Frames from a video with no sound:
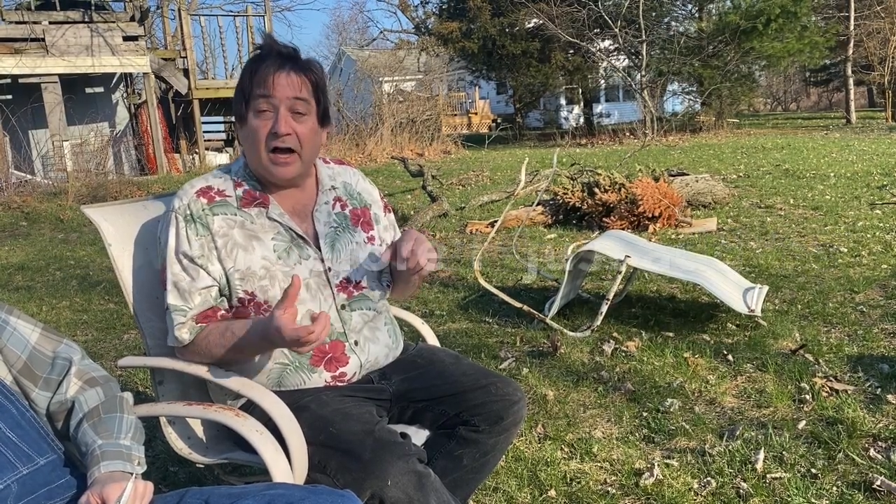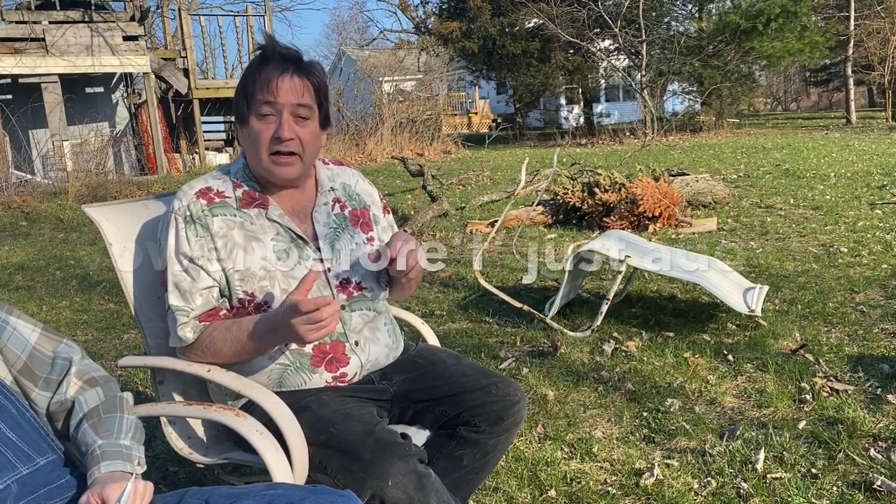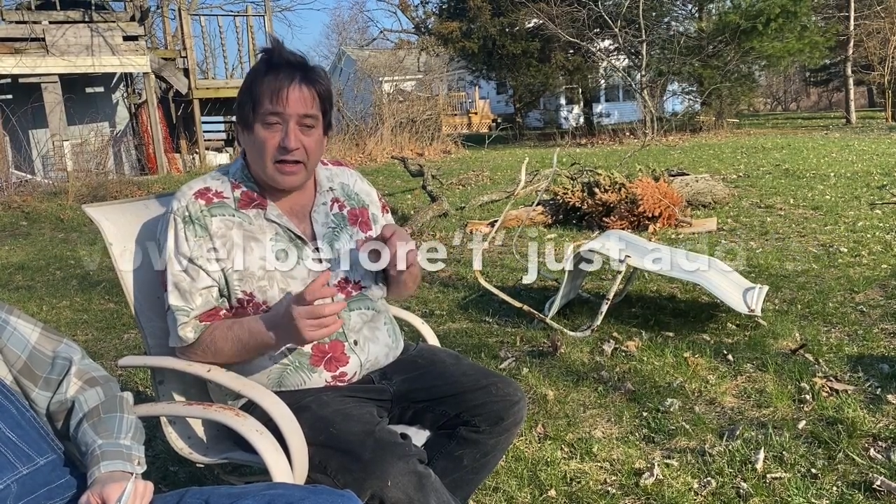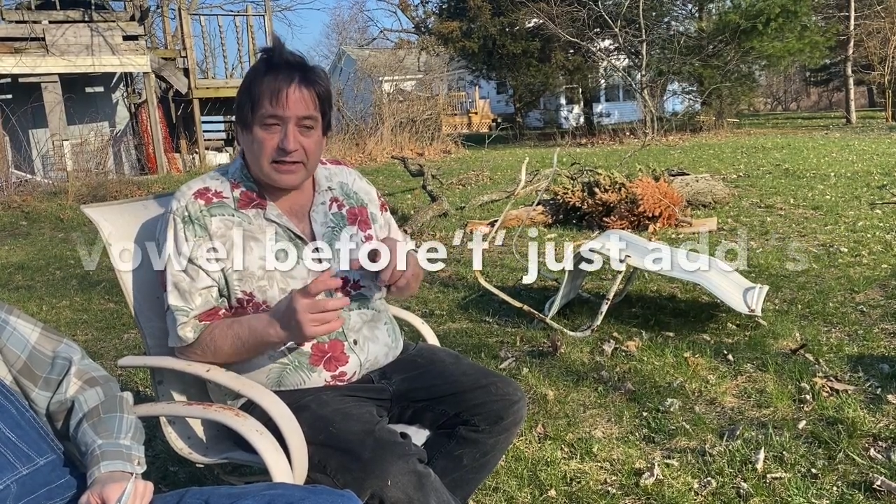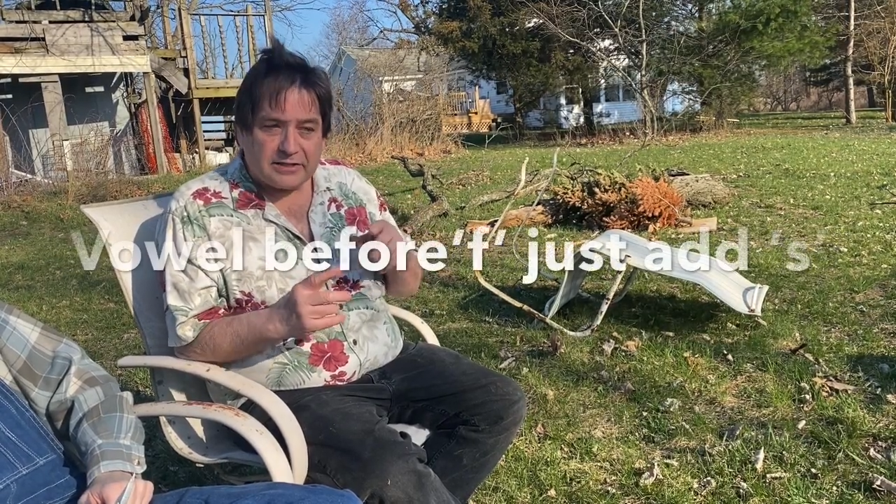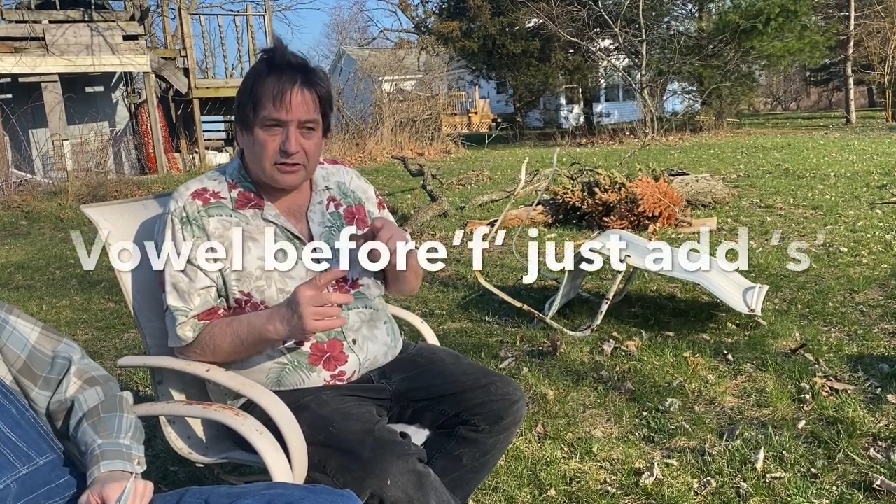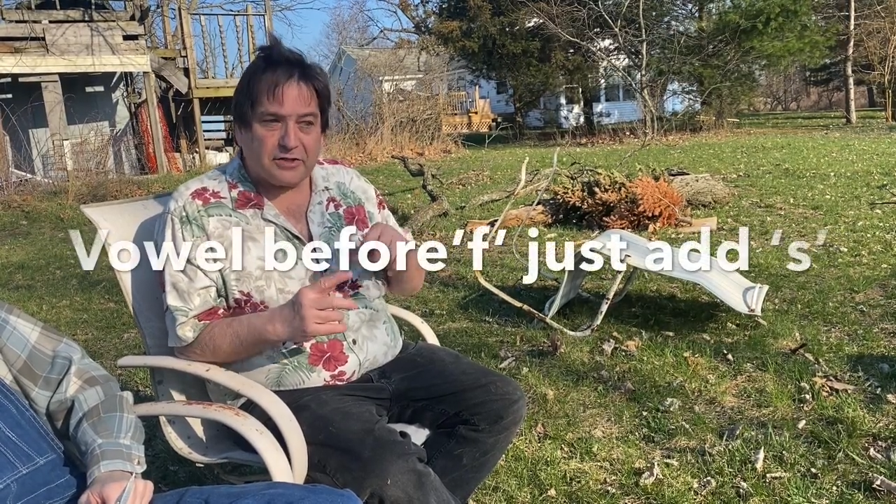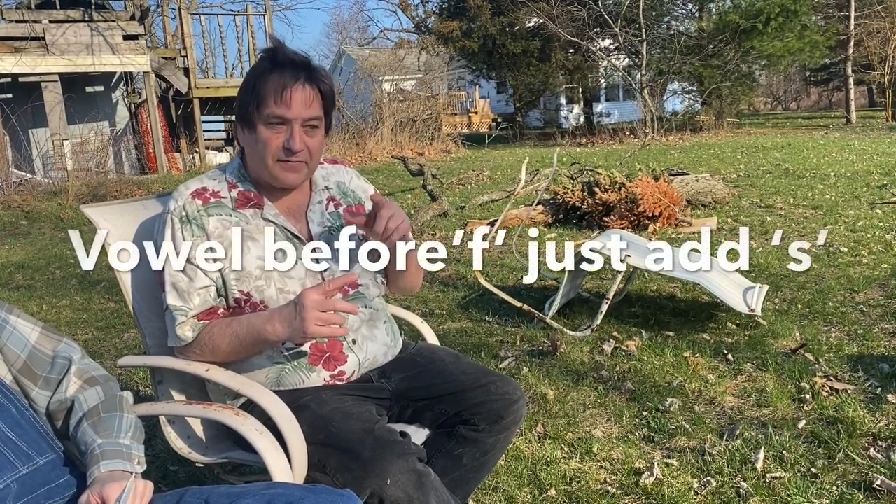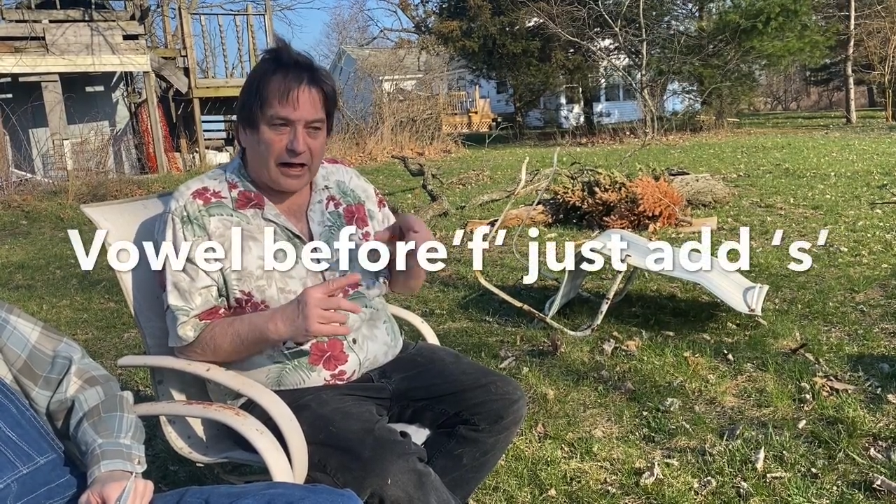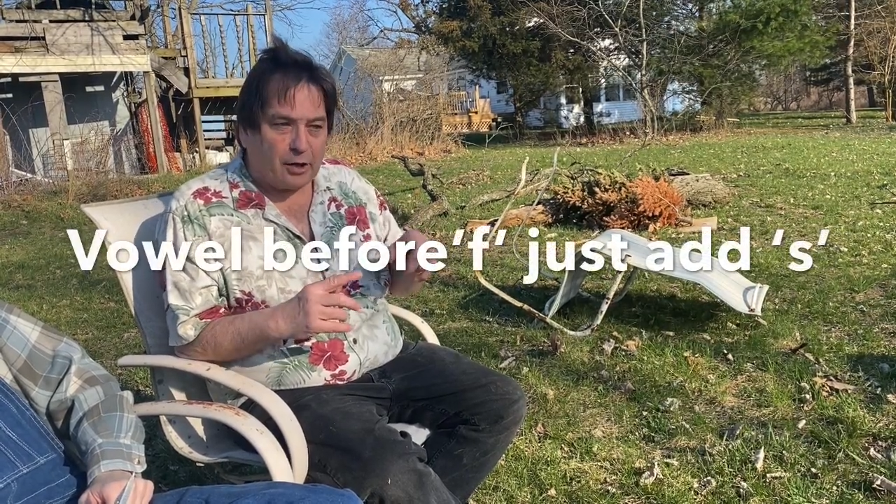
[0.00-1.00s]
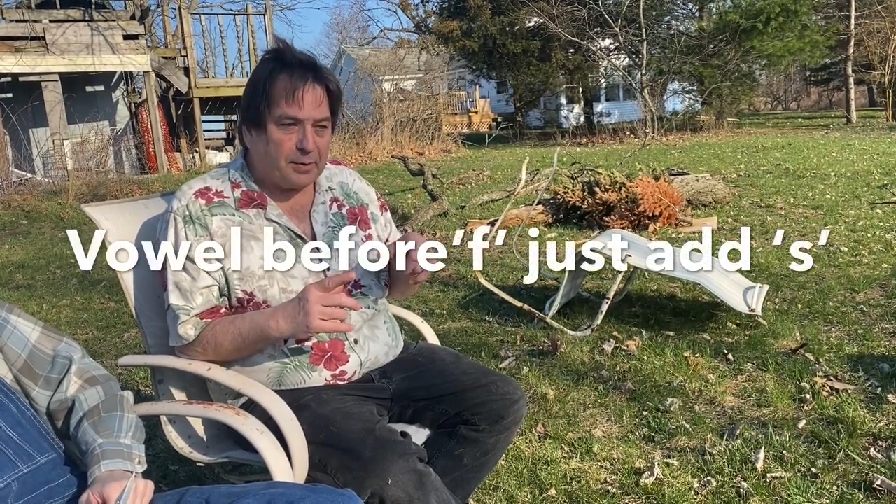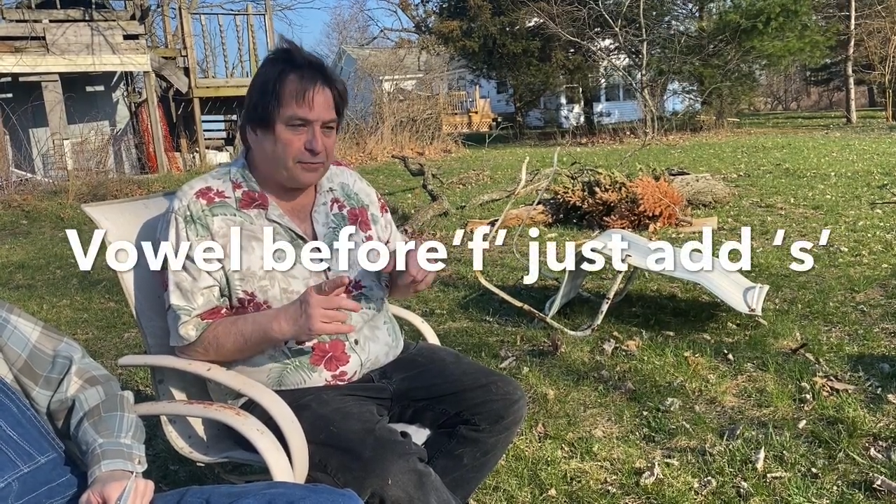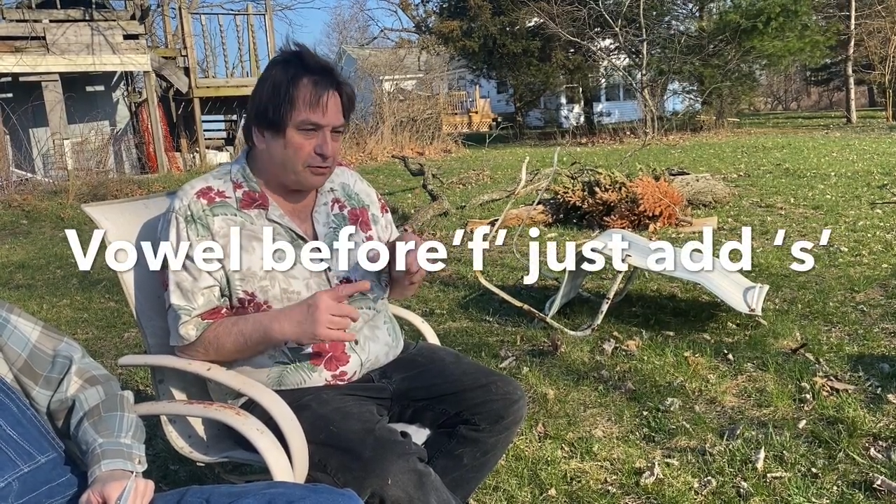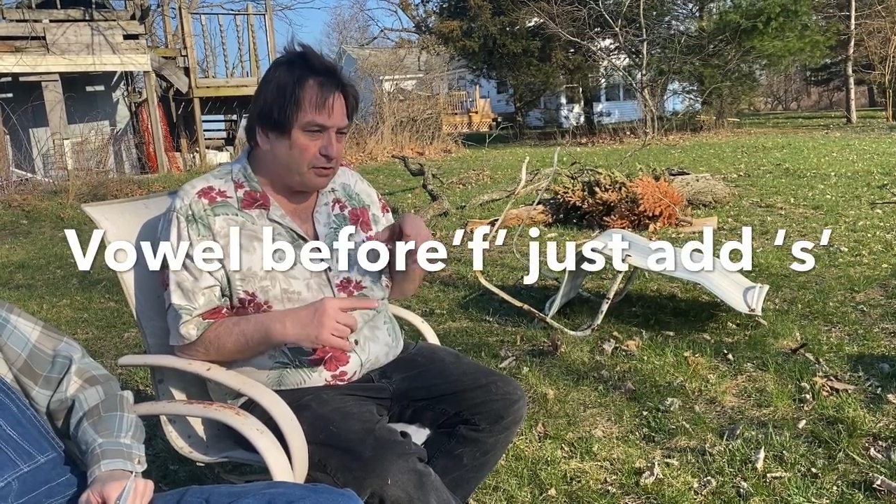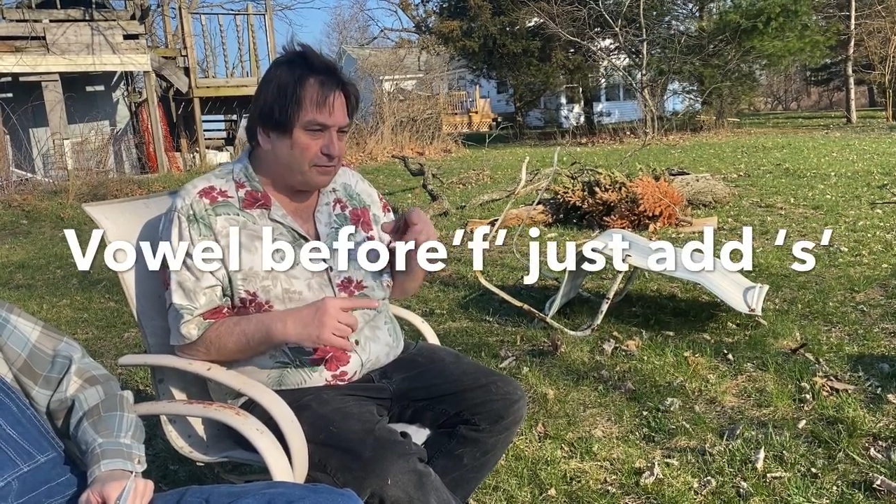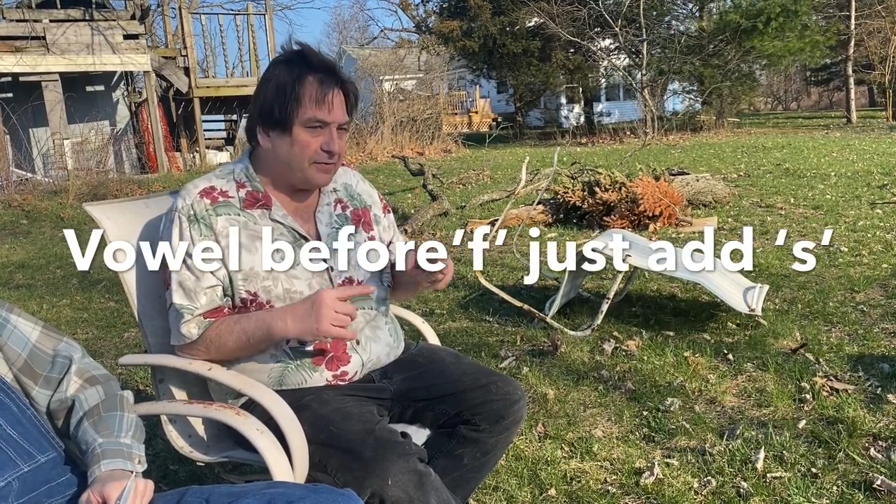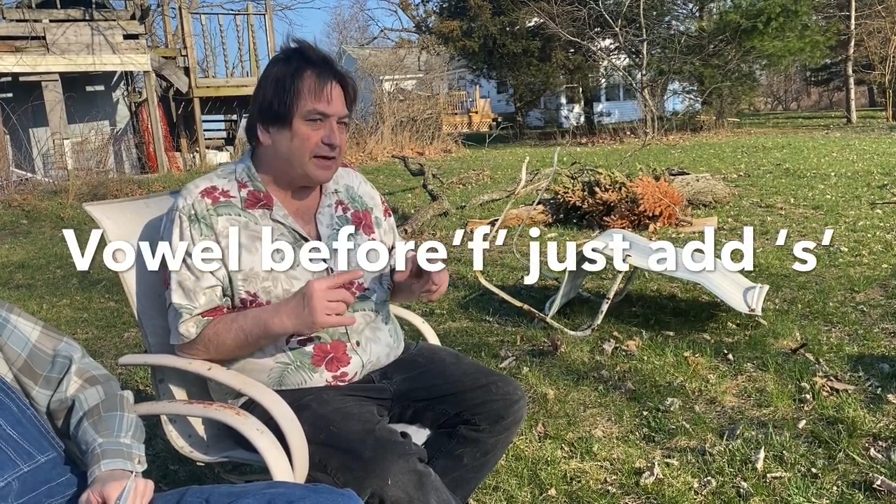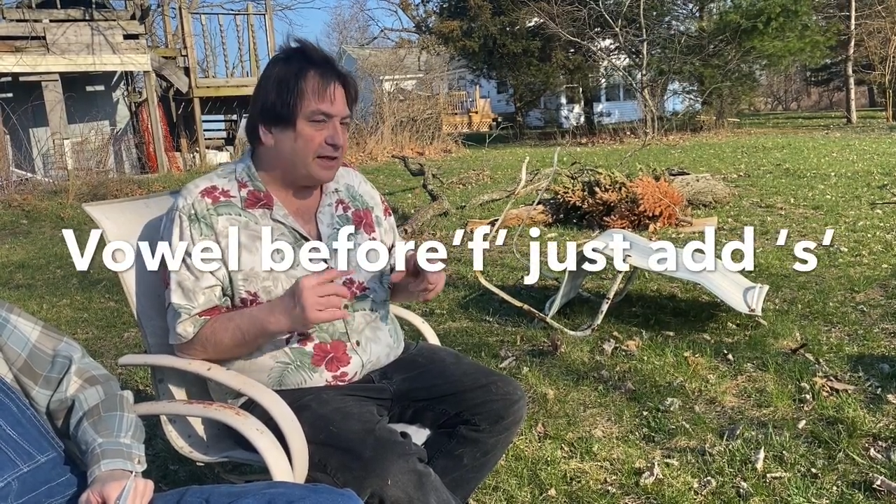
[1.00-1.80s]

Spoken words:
Unless there's a vowel before the V,